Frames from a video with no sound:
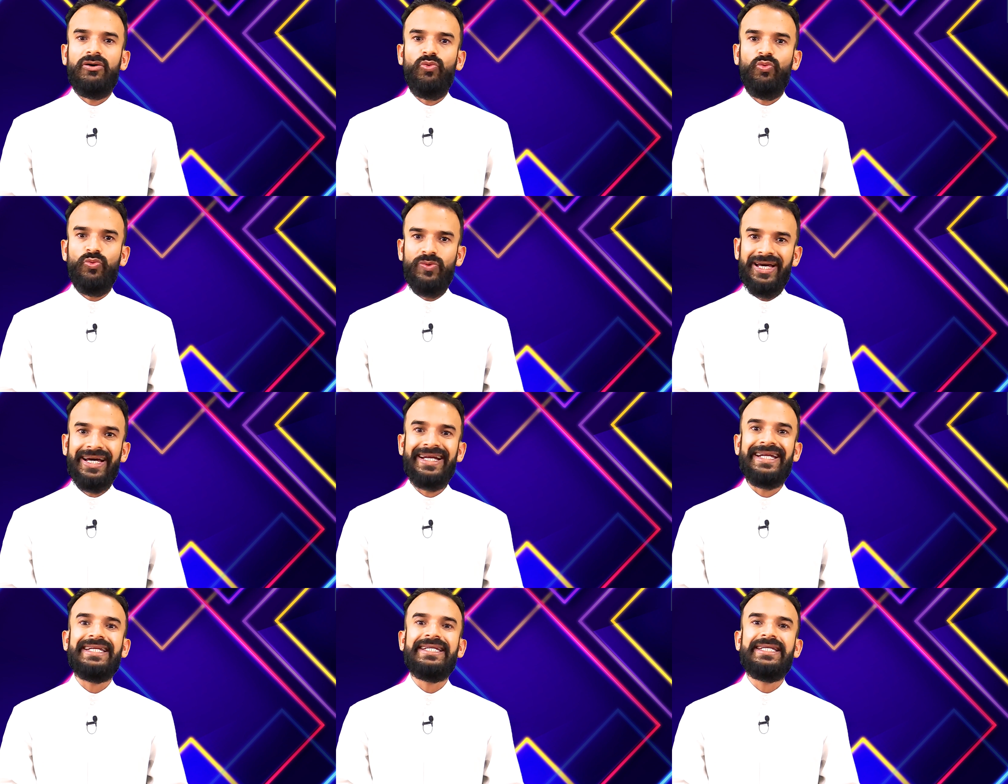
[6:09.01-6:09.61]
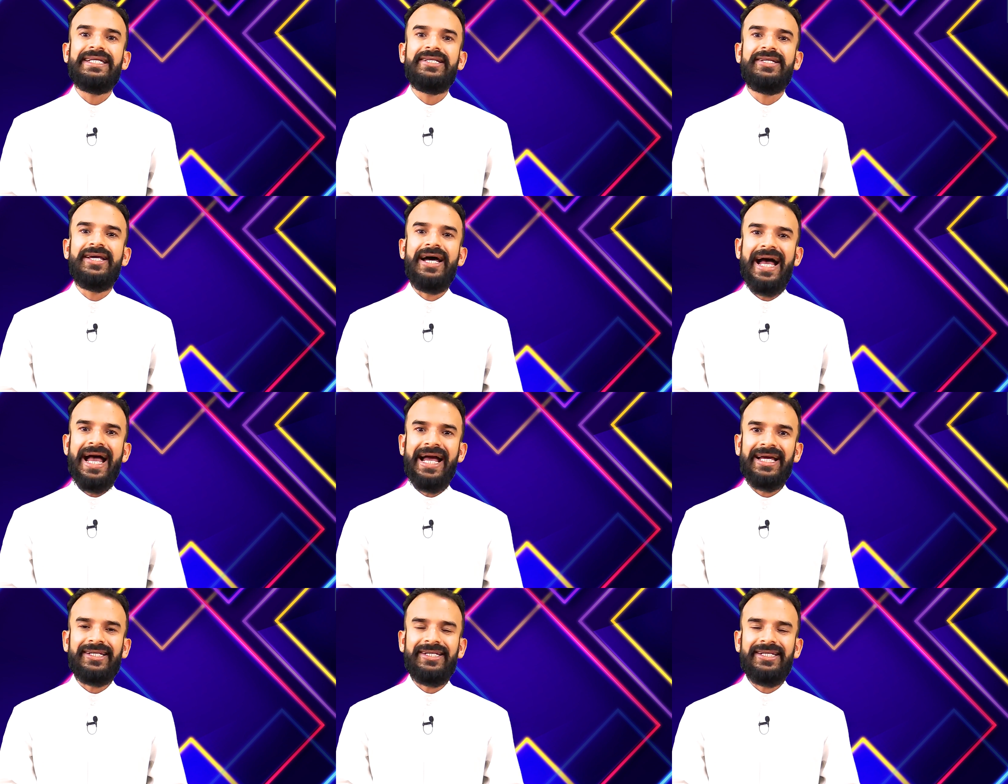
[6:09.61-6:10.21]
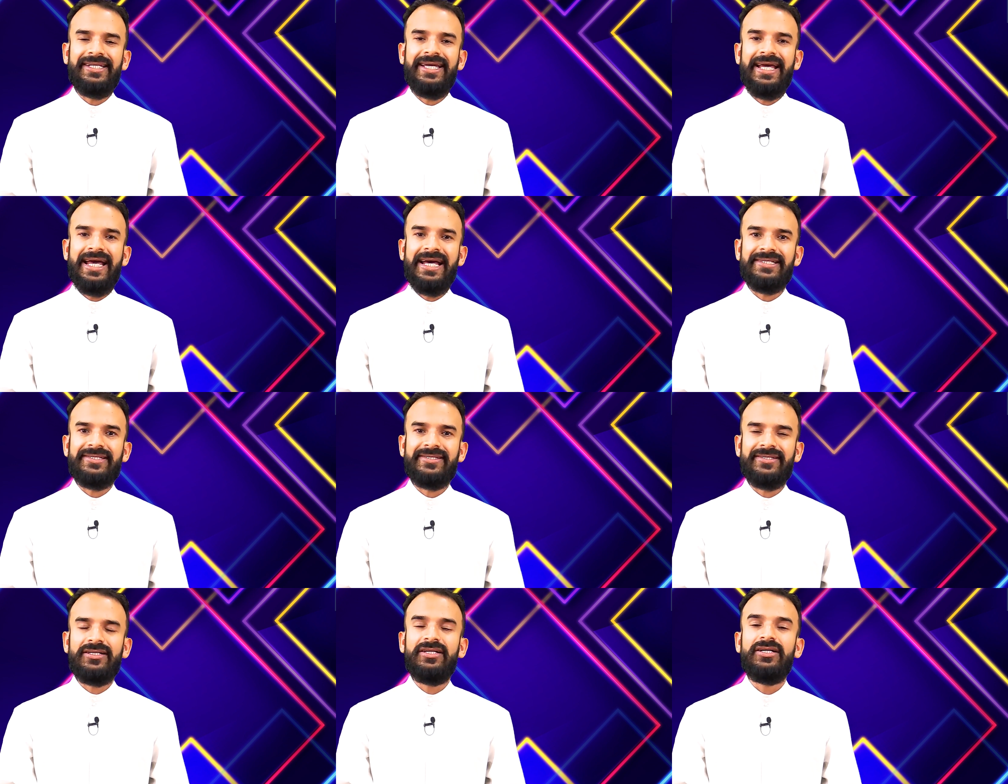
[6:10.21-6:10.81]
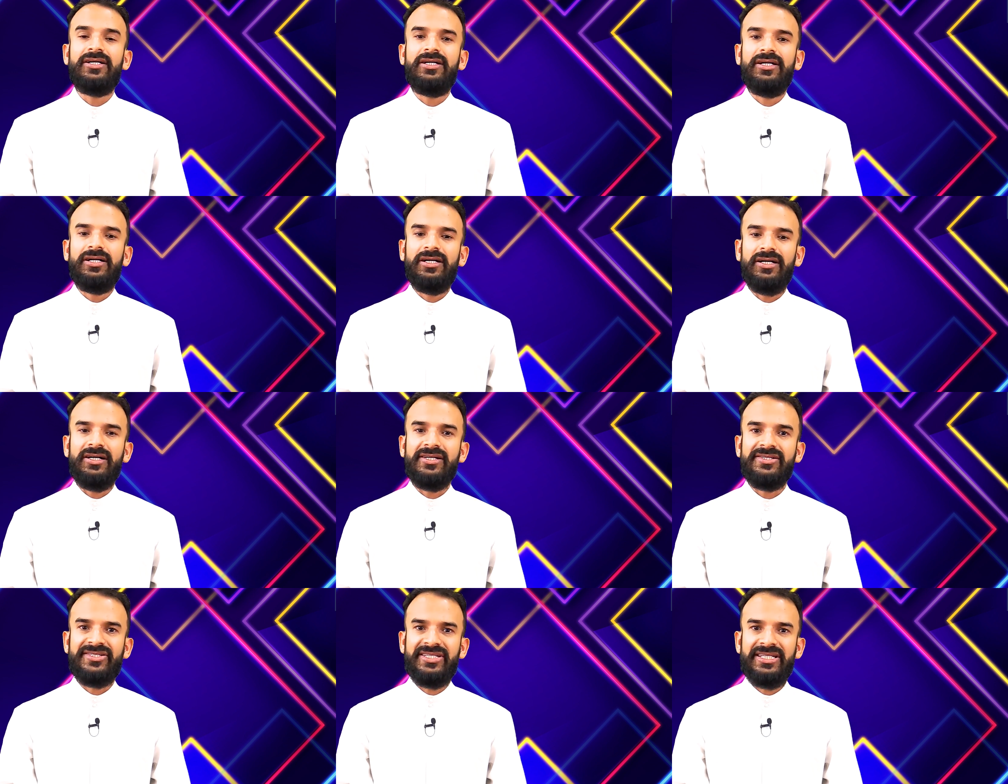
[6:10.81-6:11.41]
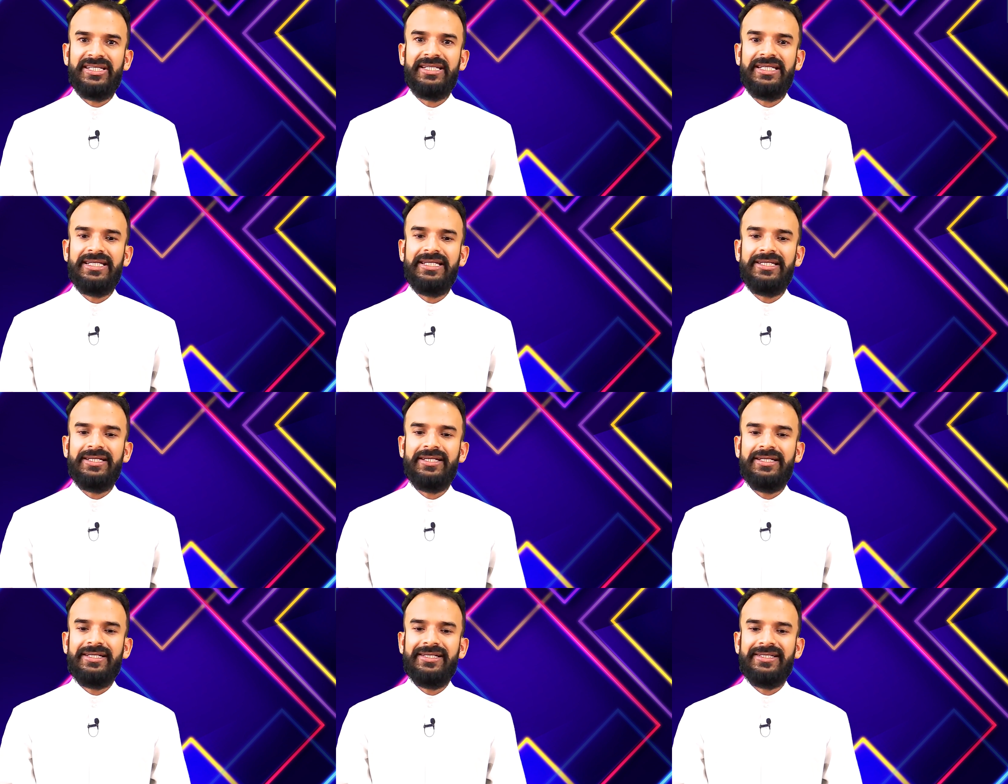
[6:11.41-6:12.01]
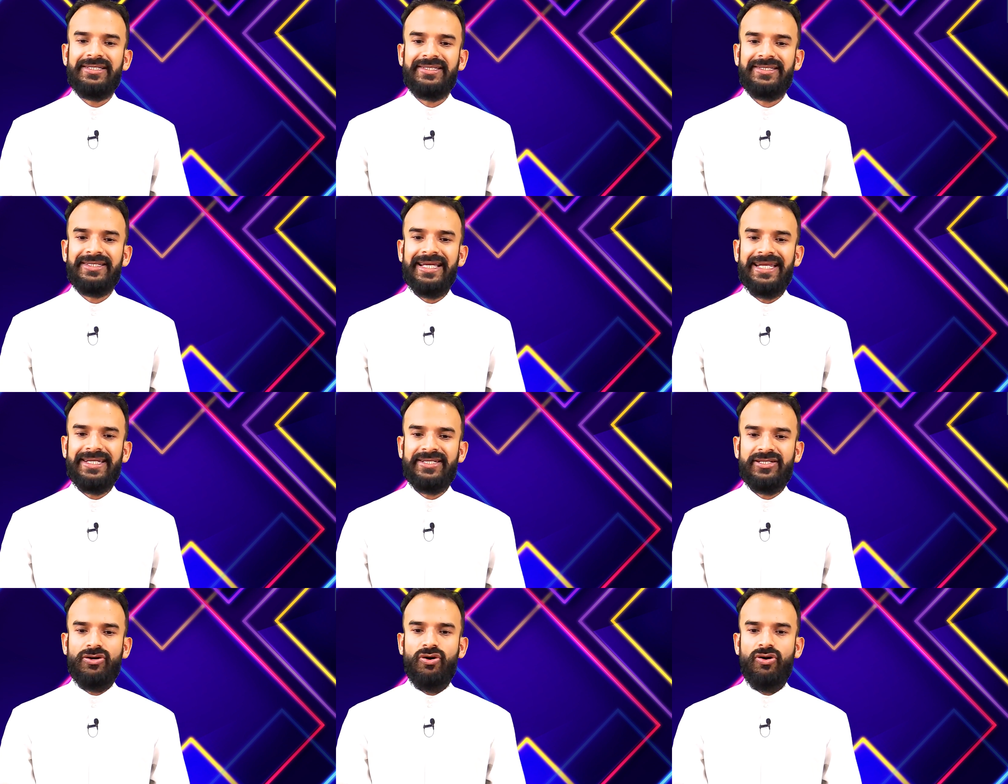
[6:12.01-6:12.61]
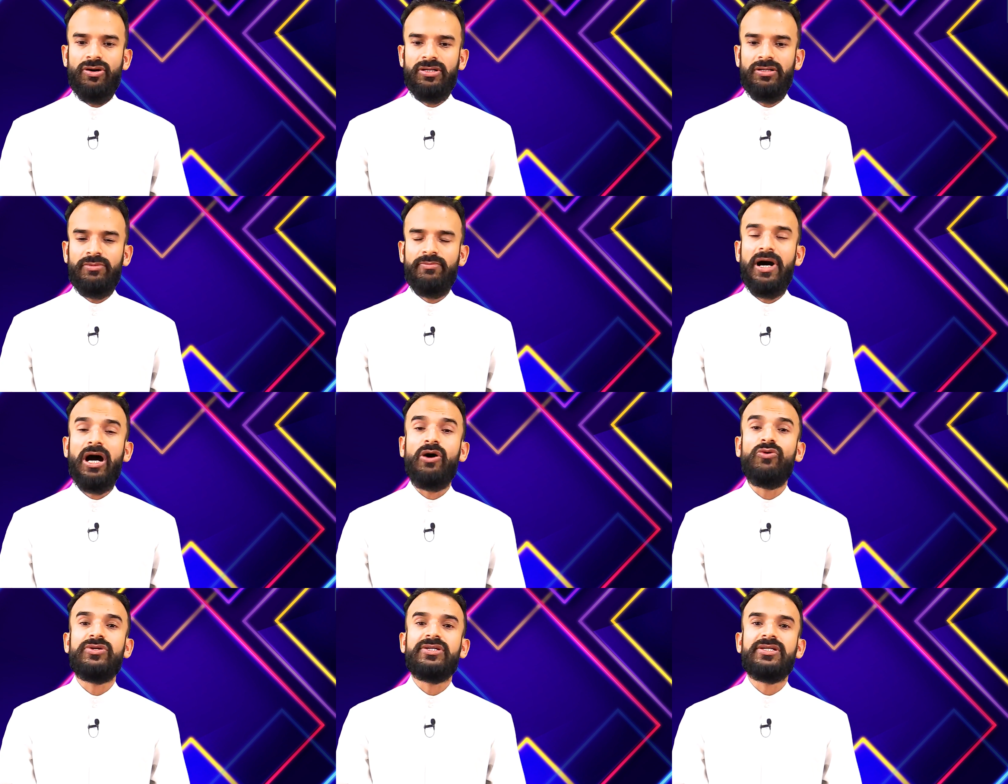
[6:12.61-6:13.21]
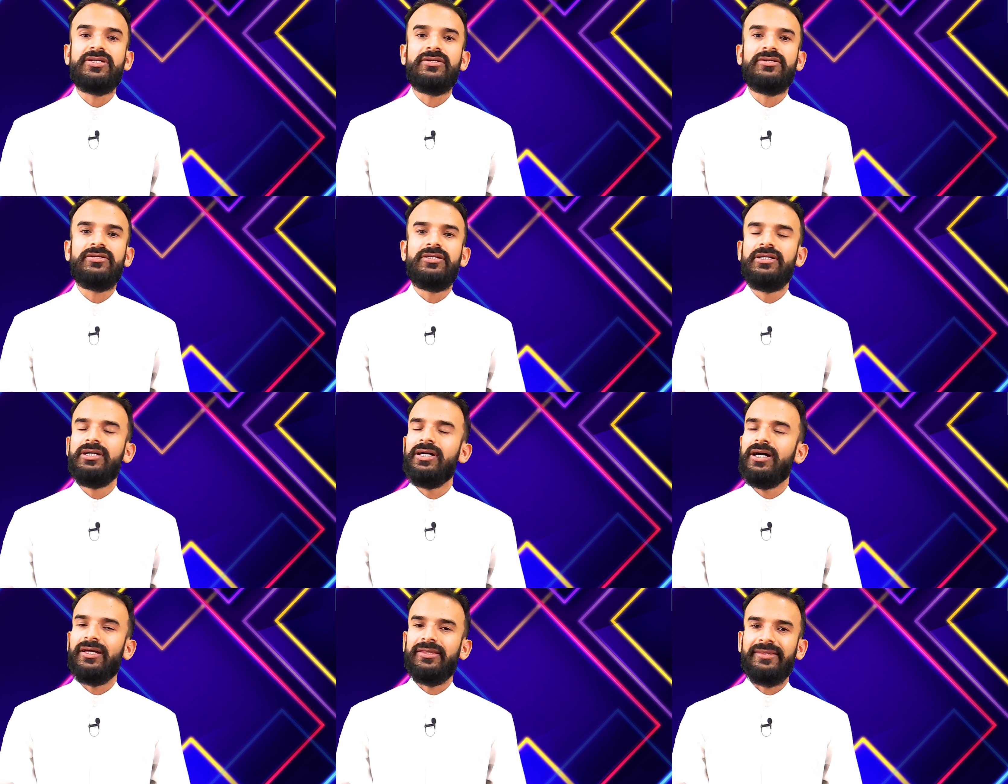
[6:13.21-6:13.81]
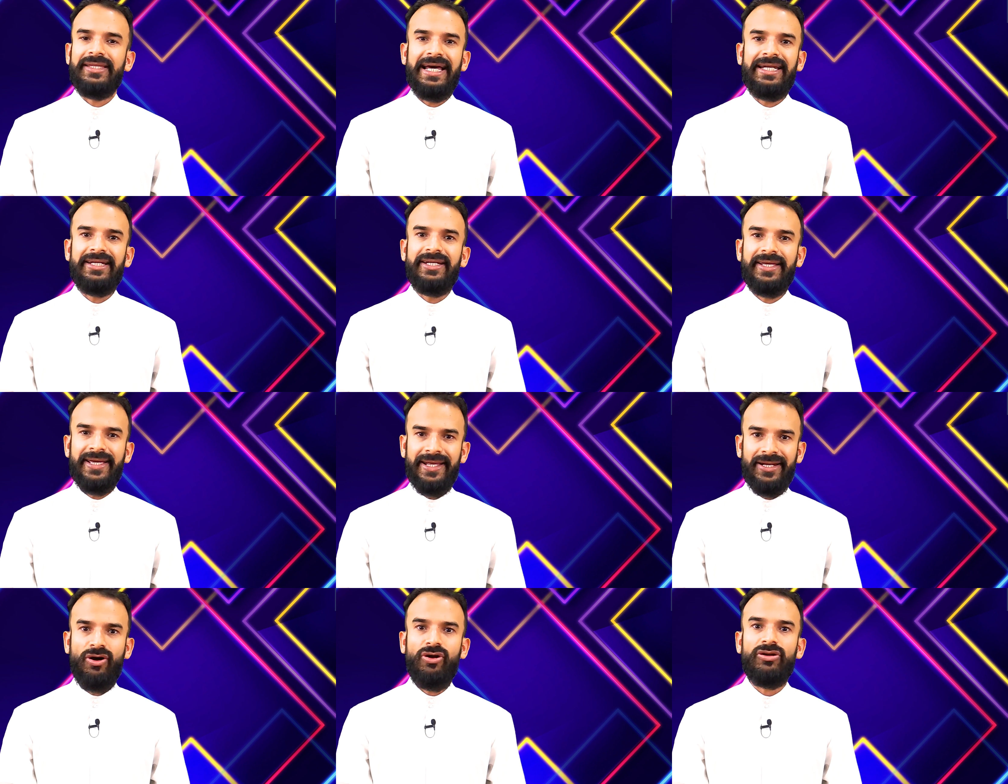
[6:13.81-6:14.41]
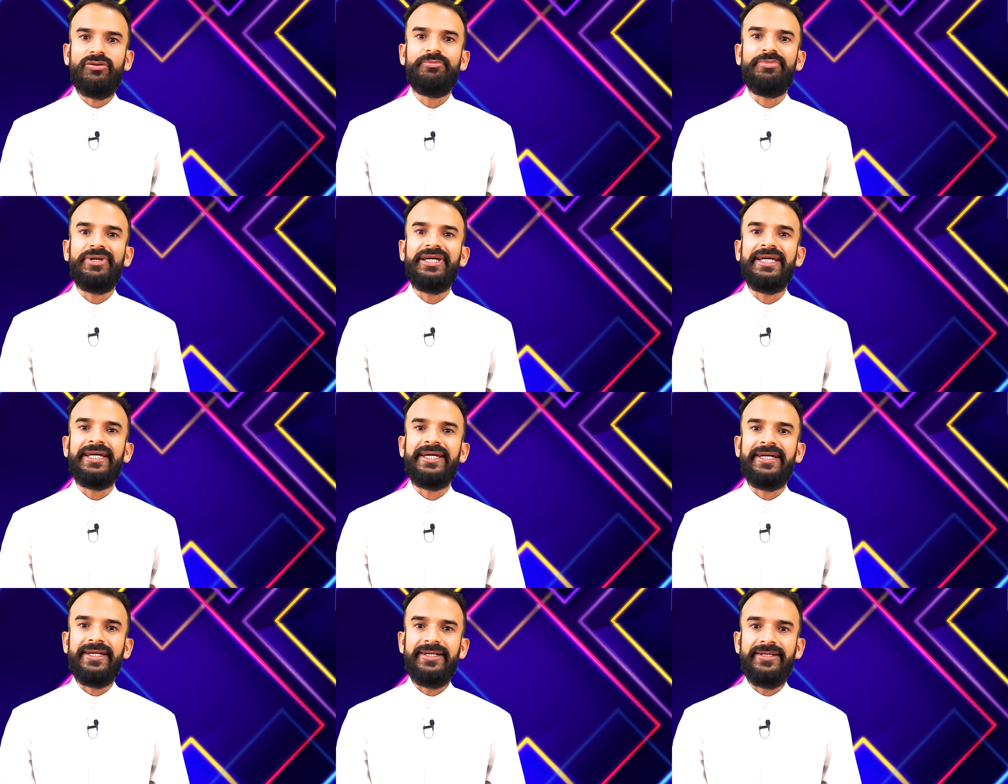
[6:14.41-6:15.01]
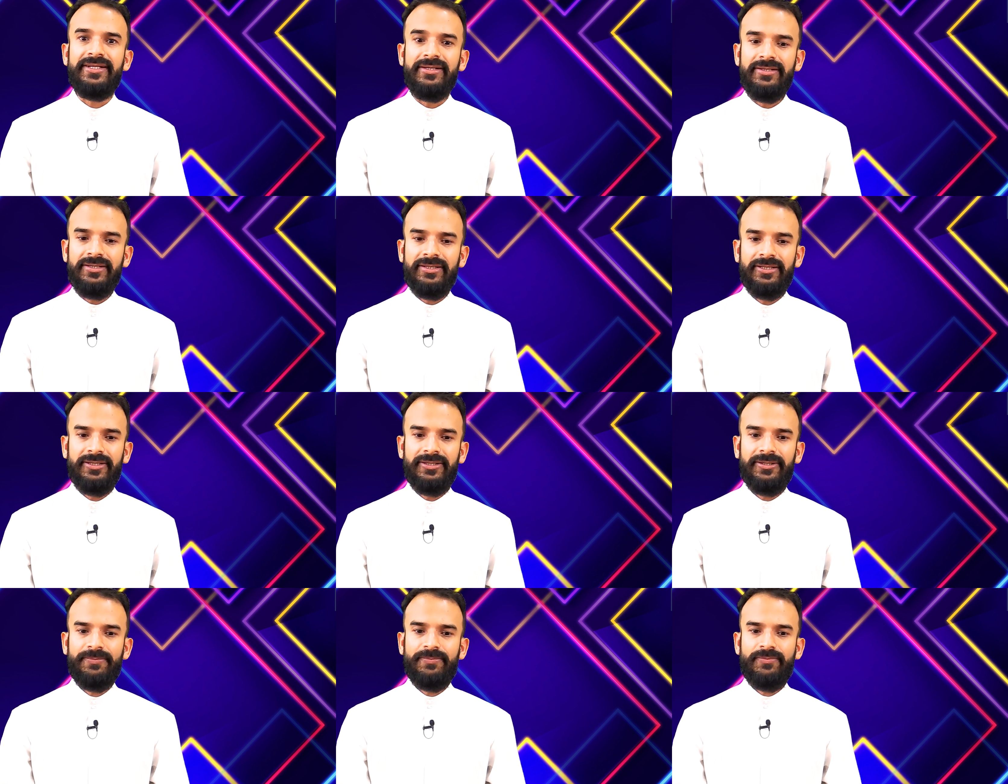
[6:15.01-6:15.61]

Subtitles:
we are indeed acting as a city set on a mountain that cannot be hidden.